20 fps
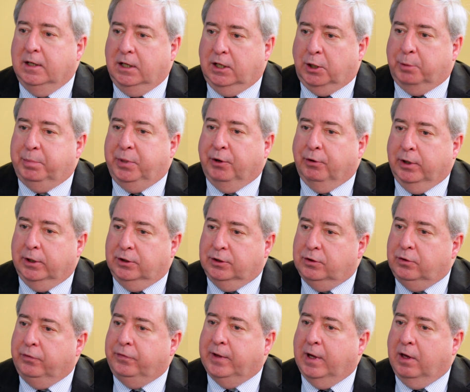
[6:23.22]
at a period in
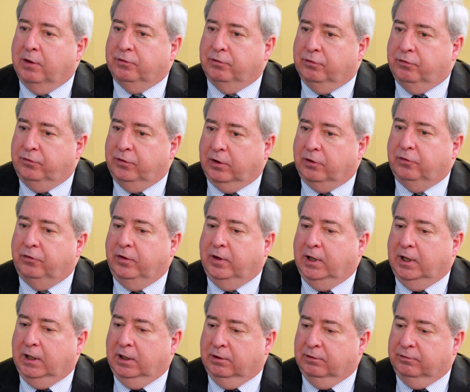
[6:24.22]

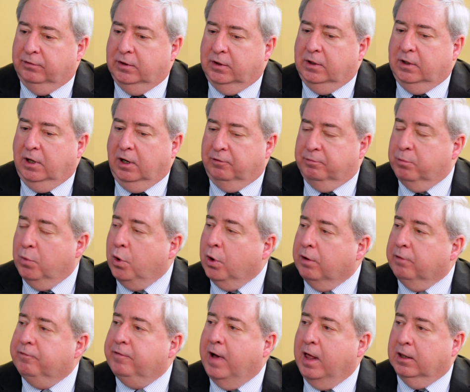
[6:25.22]
2016 of
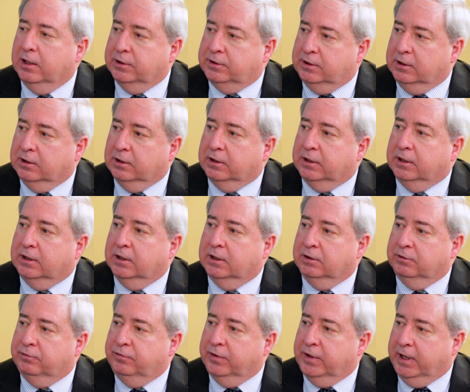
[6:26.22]
more volatility
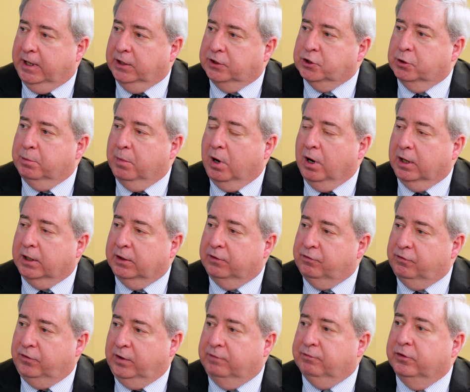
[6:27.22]
in financial
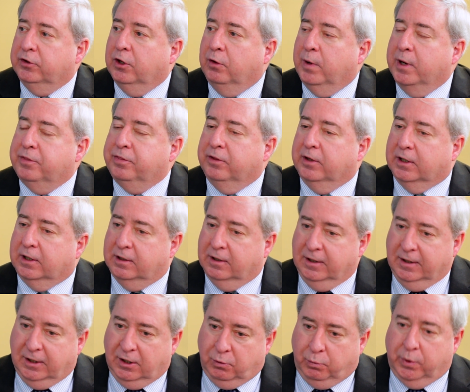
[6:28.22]
markets, even though I think
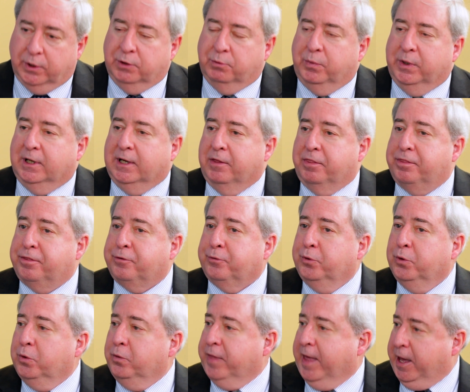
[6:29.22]
when we get
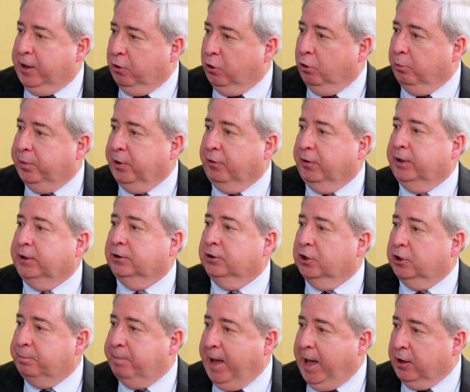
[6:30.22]
through that whole period,
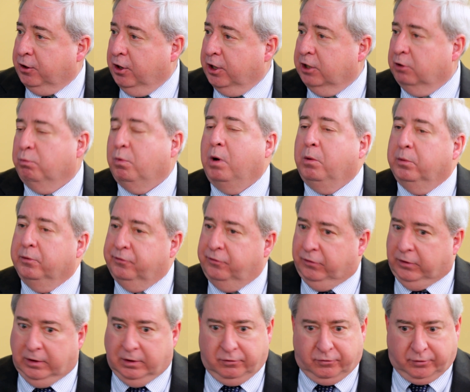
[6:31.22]
look back on it, what we'll
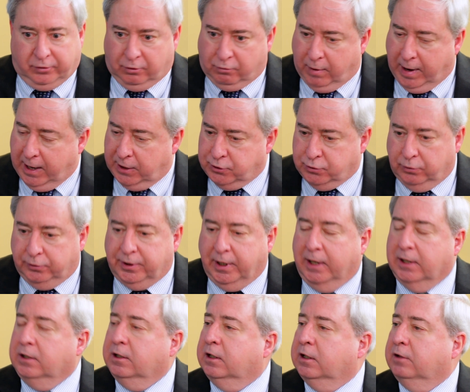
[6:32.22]
see is a gradual
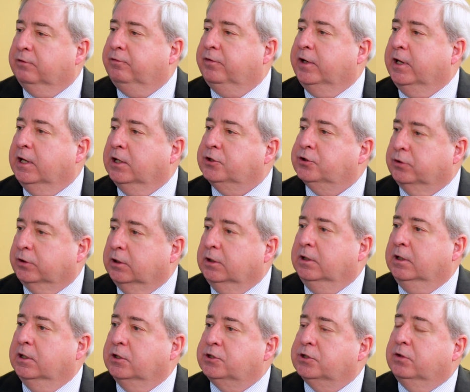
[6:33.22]
tightening of financial
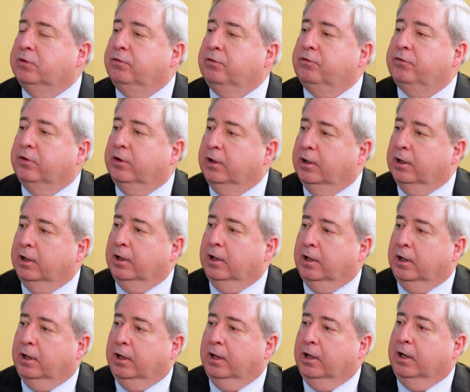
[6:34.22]
conditions,
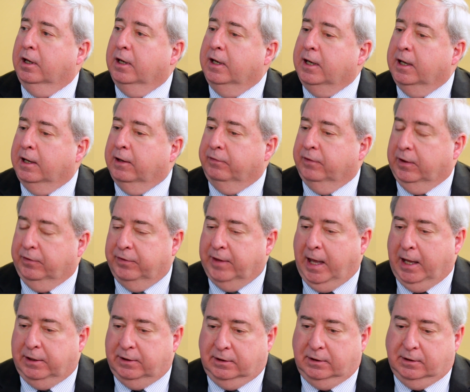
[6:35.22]
and
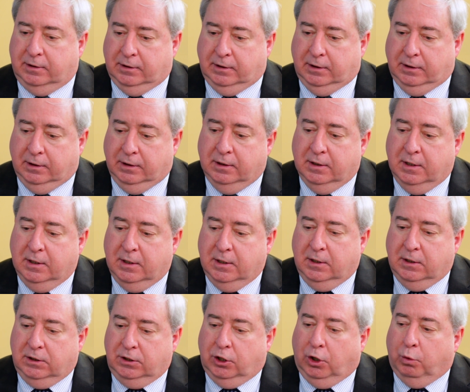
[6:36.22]
that
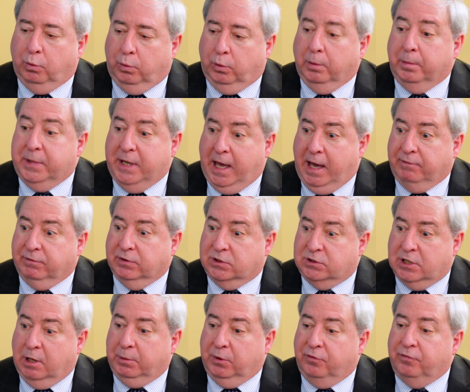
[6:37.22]
will be having
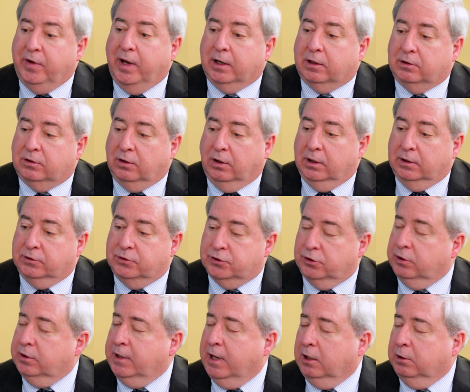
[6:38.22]
some effect on
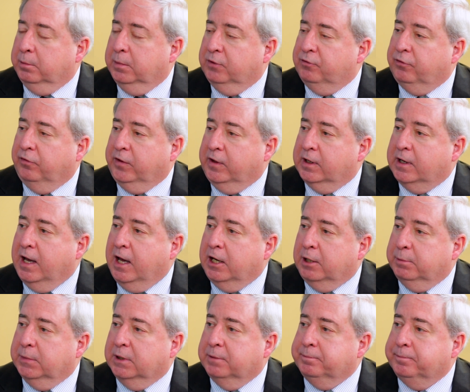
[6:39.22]
certain elements of the
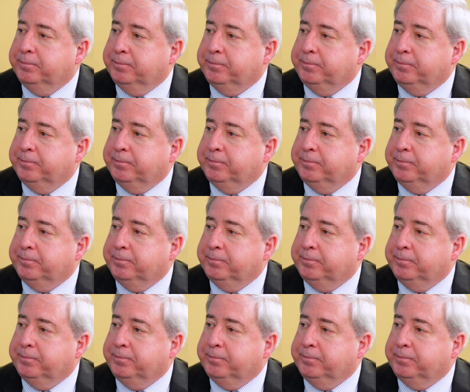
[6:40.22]
economy.